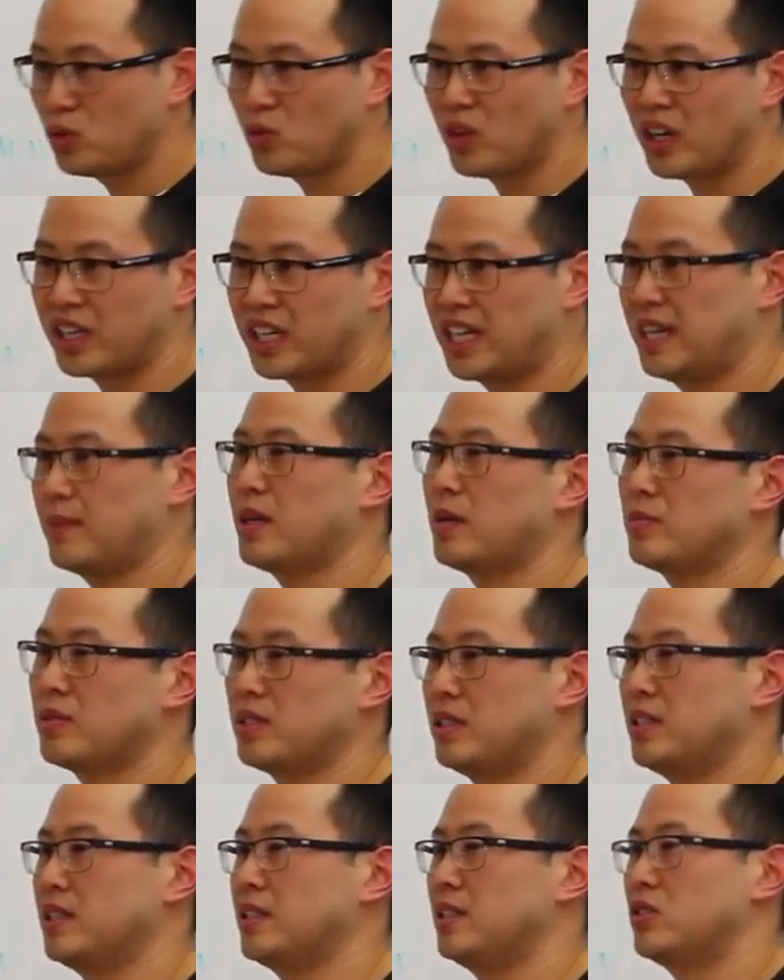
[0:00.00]
one came up to
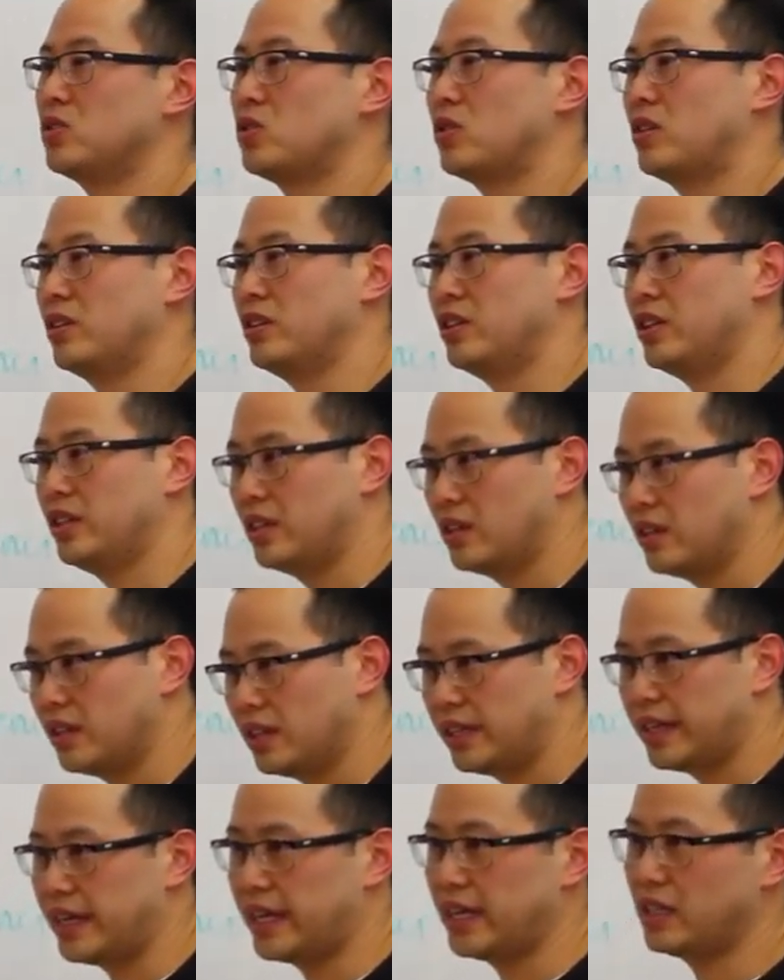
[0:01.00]
the sort of near the
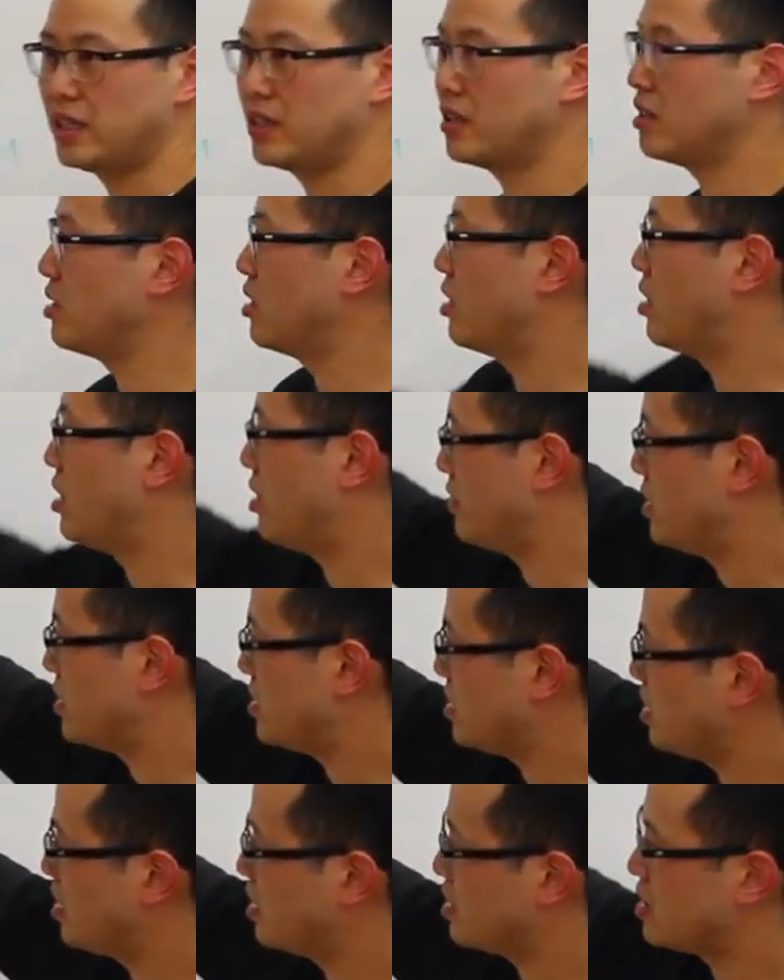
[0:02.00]
end. You know,
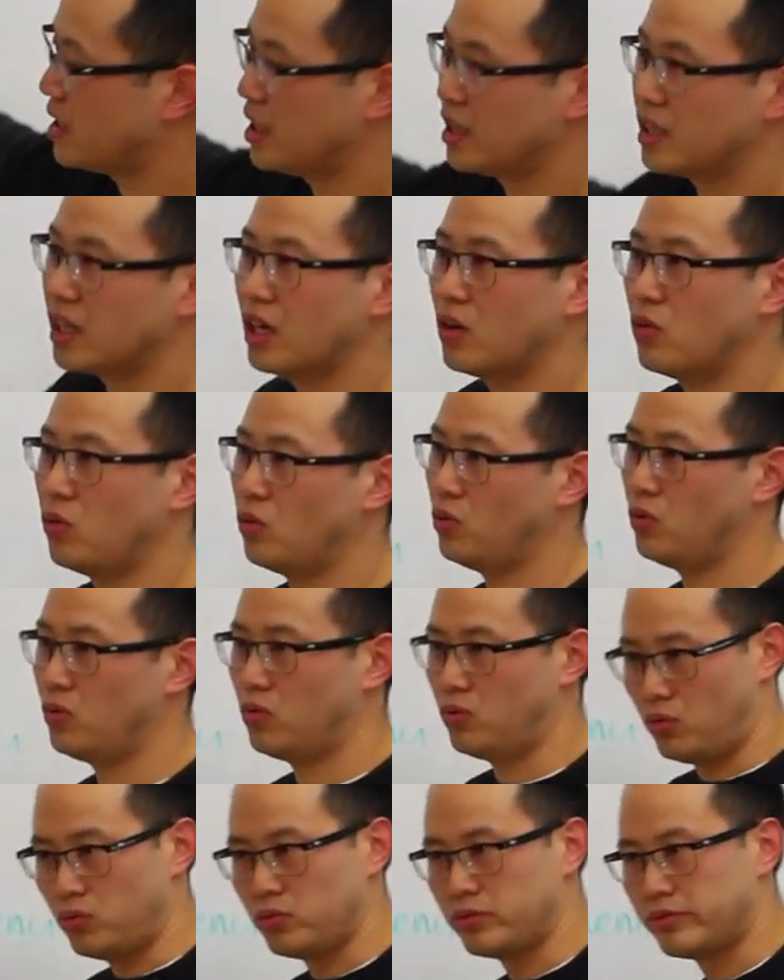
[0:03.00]
obviously the takeout
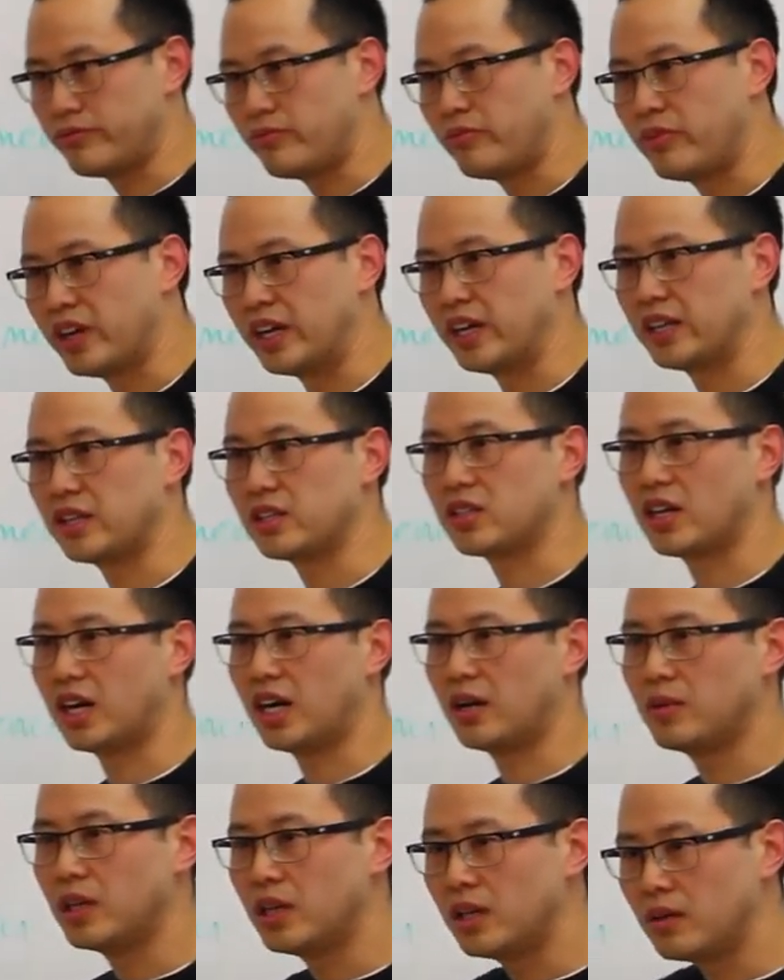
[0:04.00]
was very at the
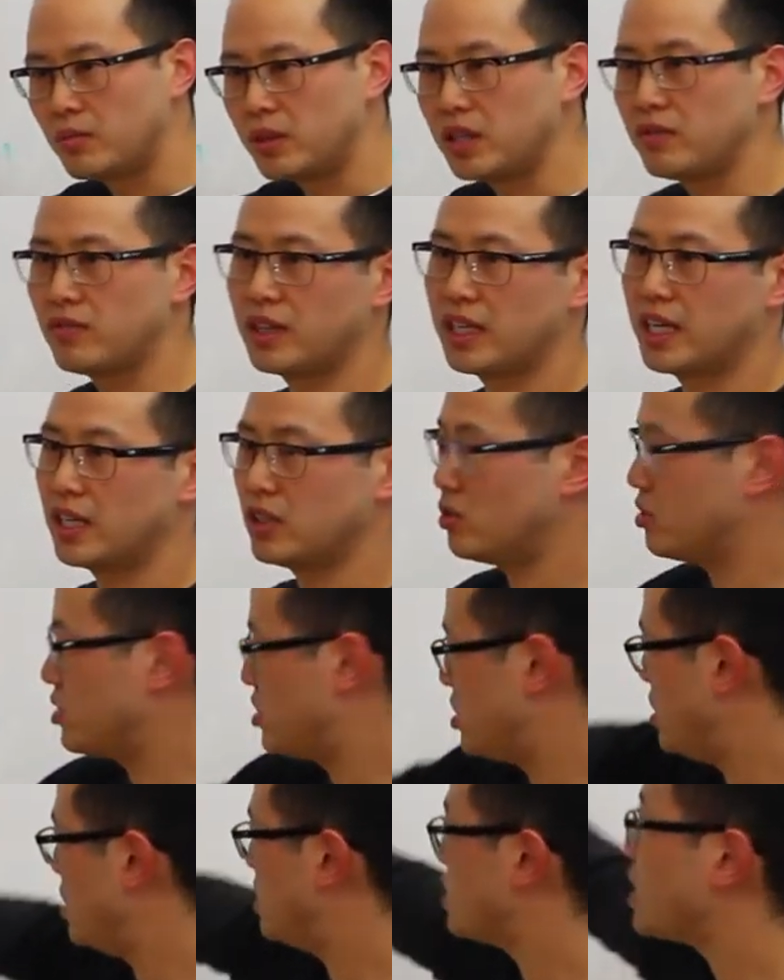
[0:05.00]
top, but even then you'll
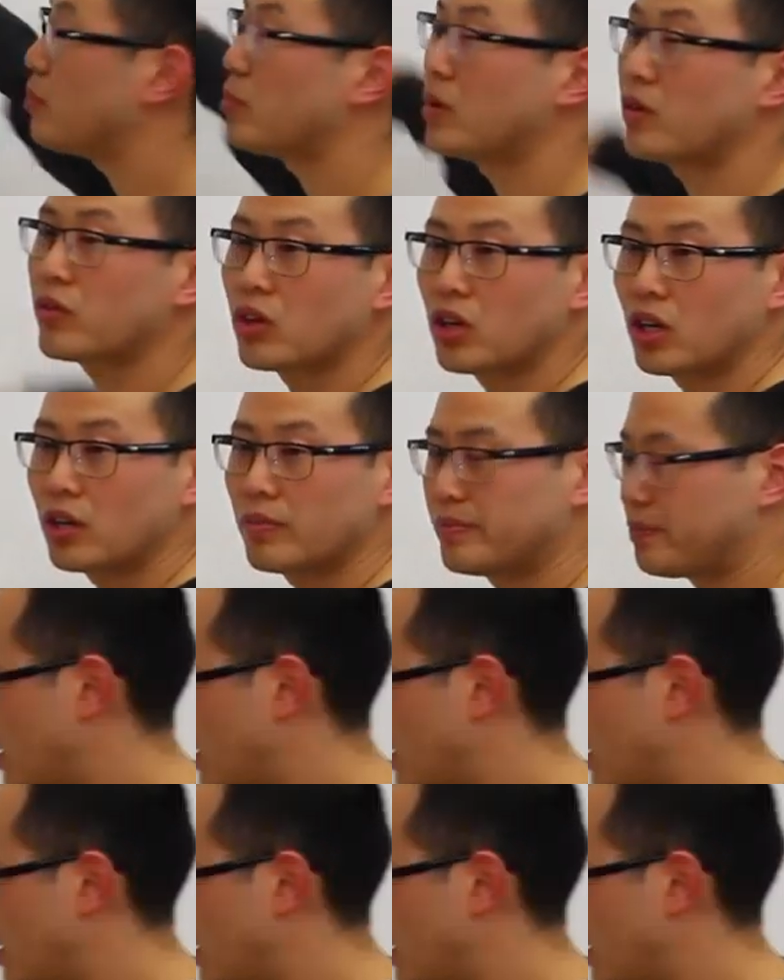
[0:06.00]
see a type of curve.